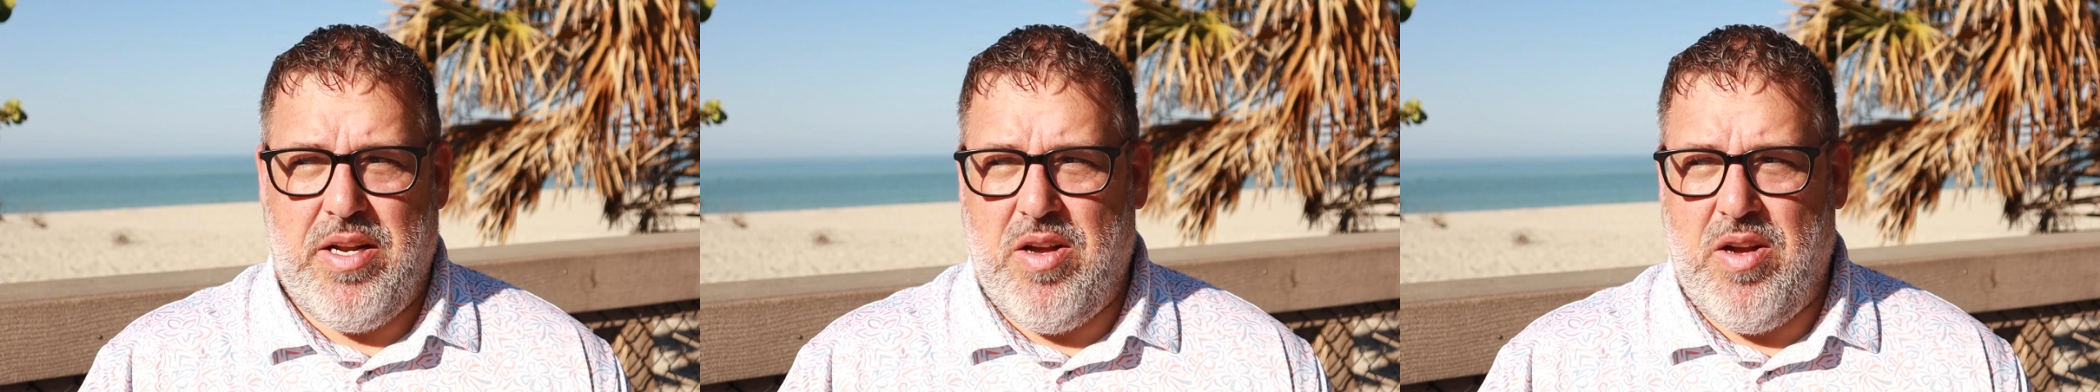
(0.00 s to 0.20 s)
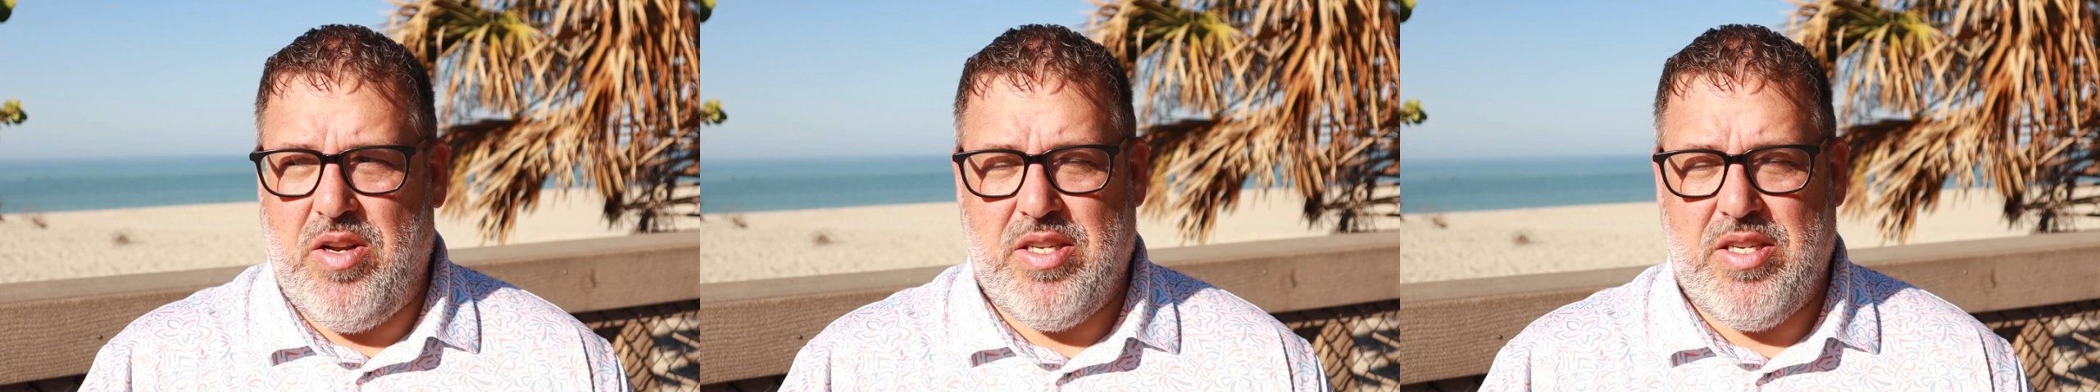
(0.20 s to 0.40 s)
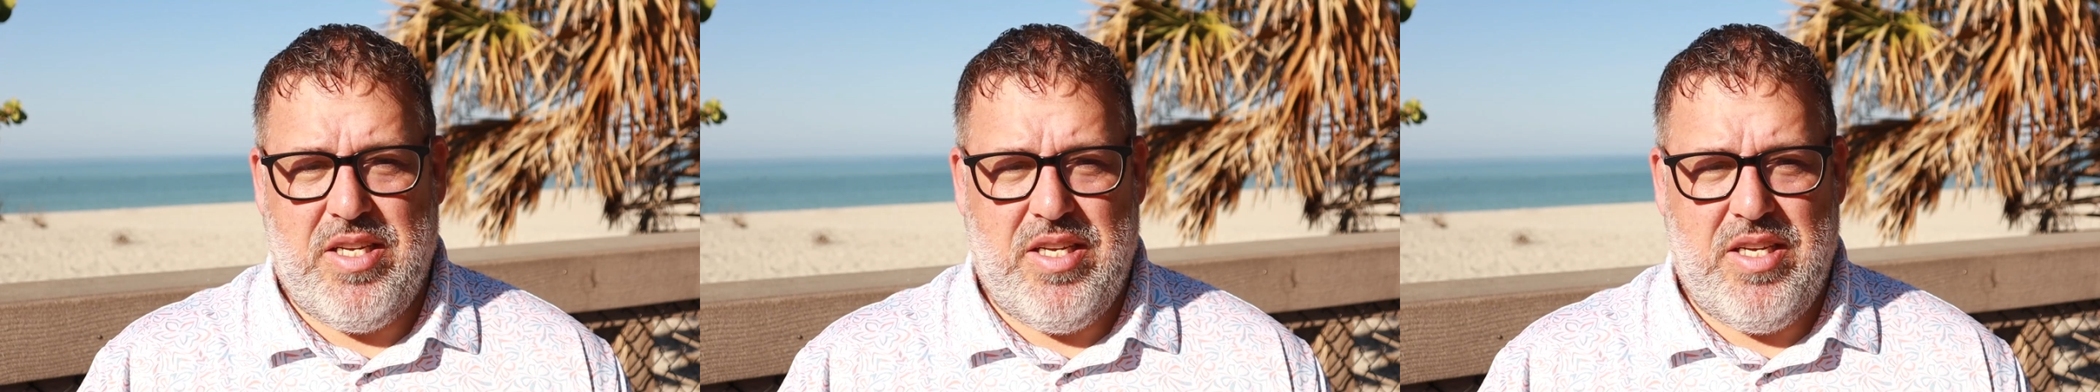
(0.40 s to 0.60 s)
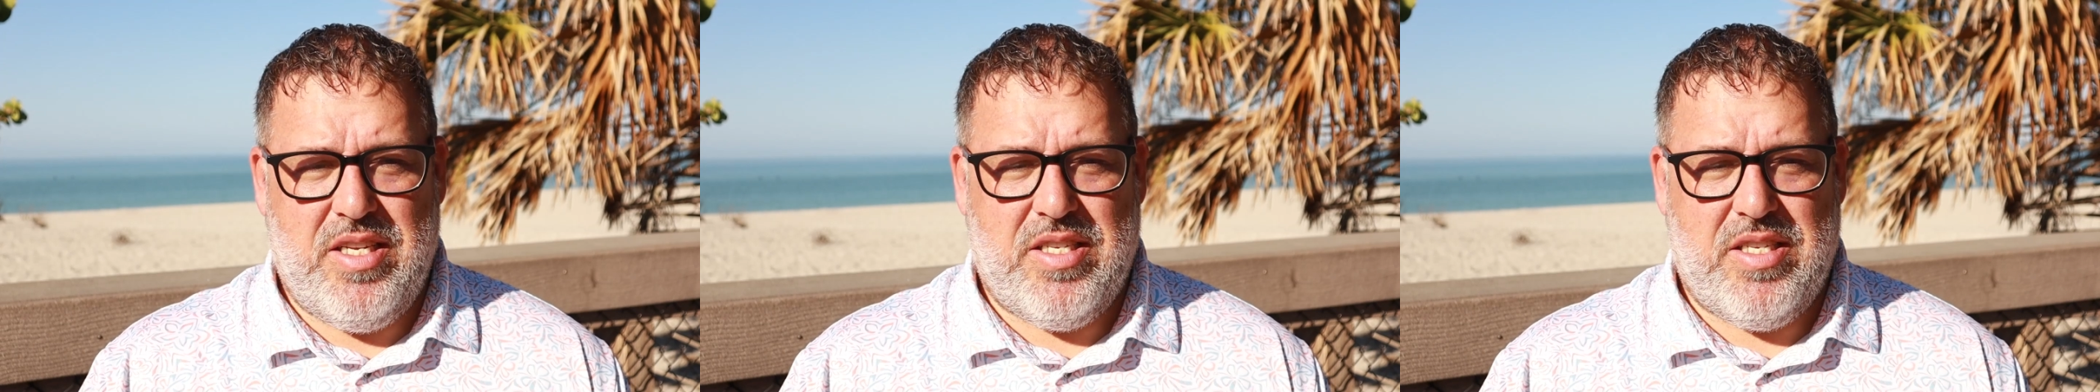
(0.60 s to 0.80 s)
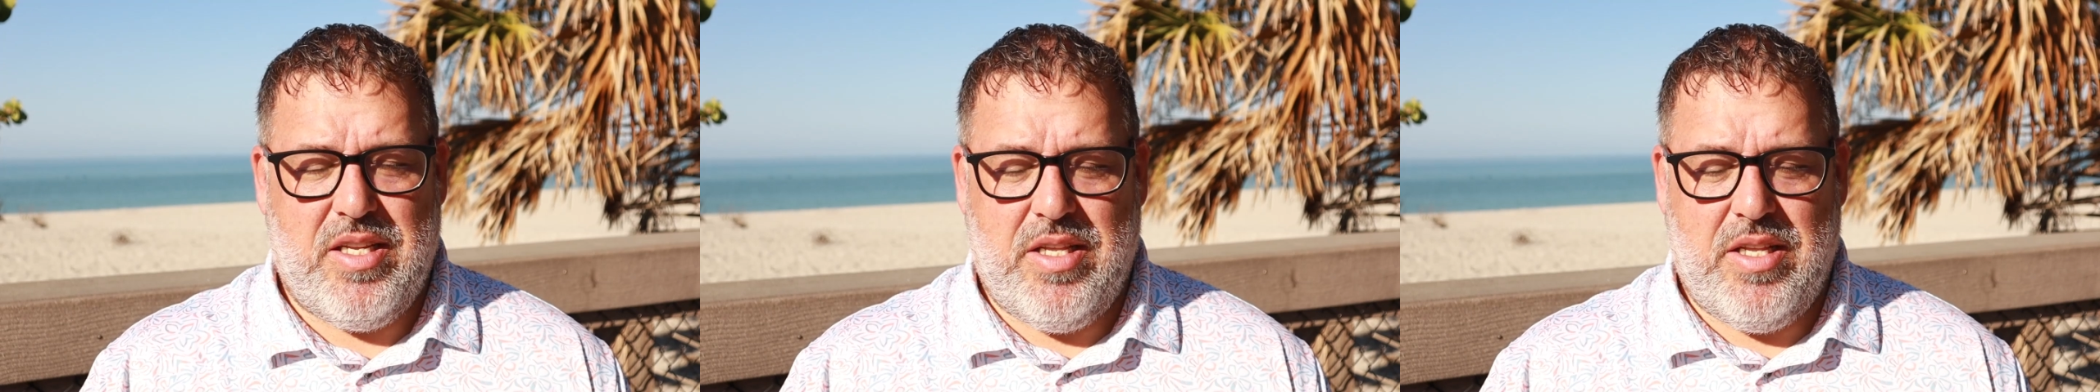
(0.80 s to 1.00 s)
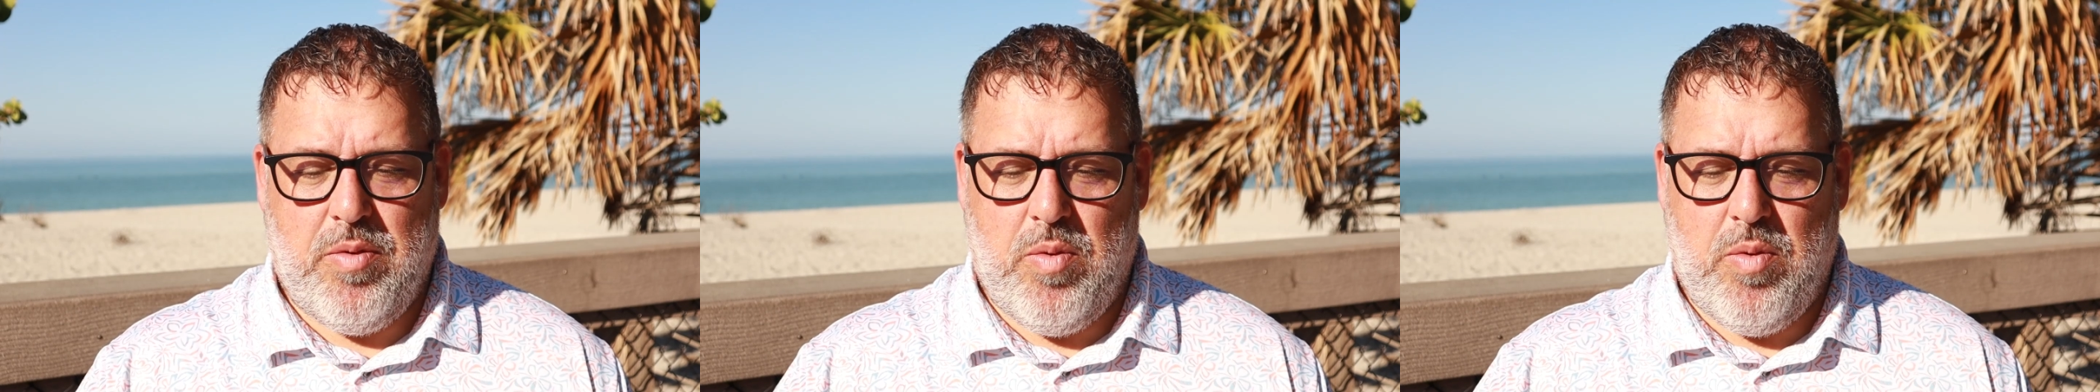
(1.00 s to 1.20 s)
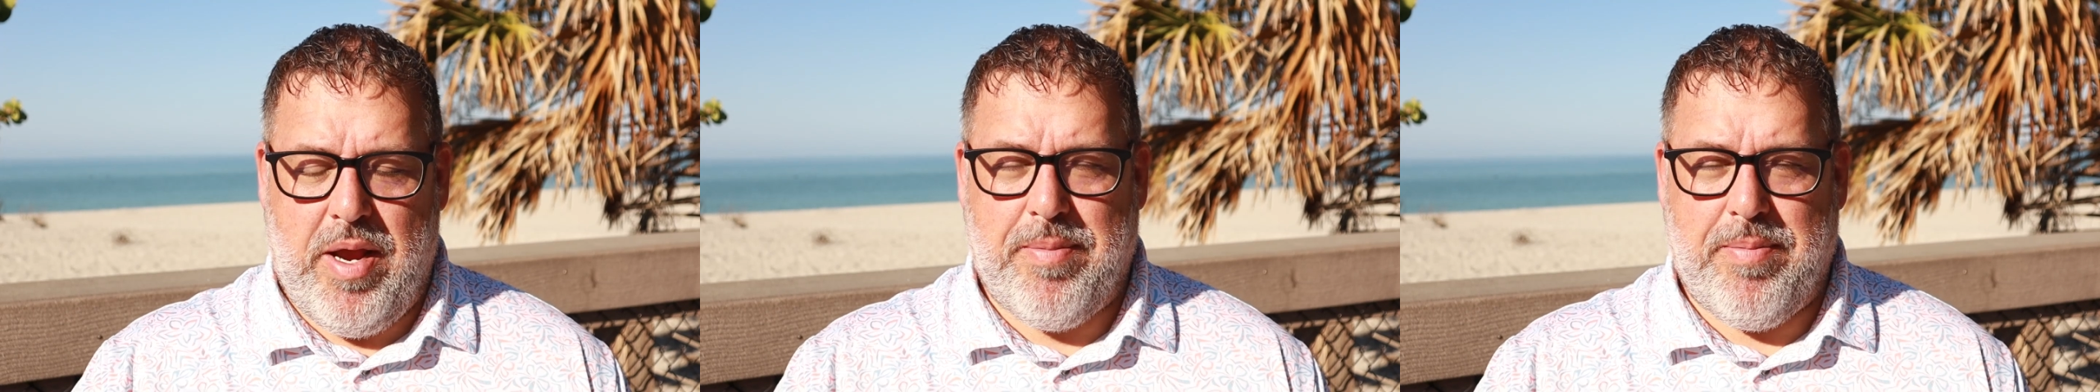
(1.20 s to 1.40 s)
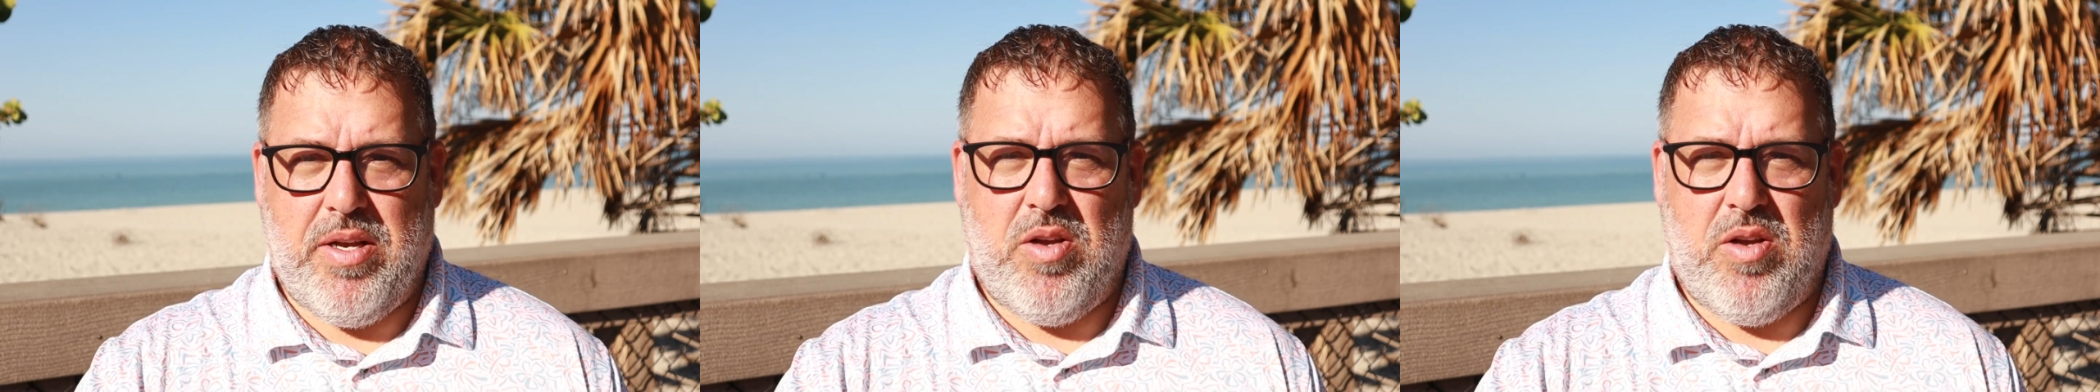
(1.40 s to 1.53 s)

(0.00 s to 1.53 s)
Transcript: notice is the ramp